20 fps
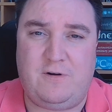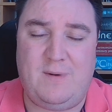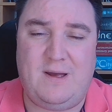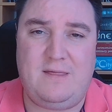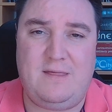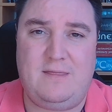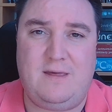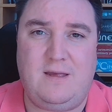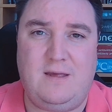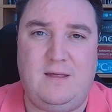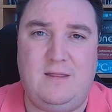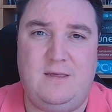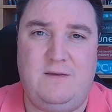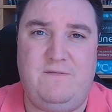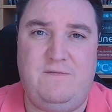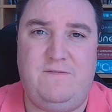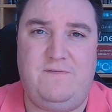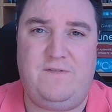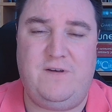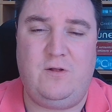I think, the
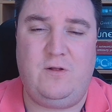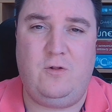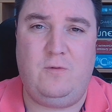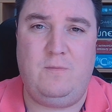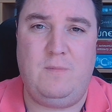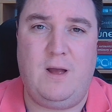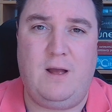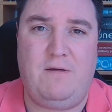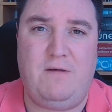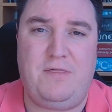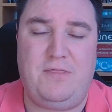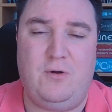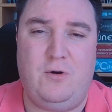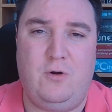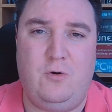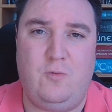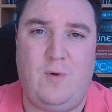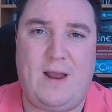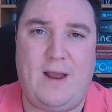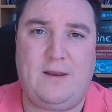film
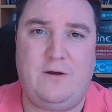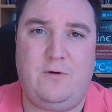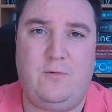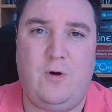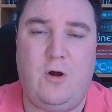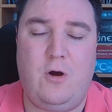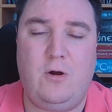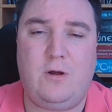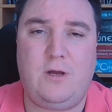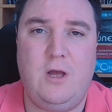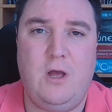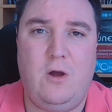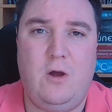Thor Ragnarok,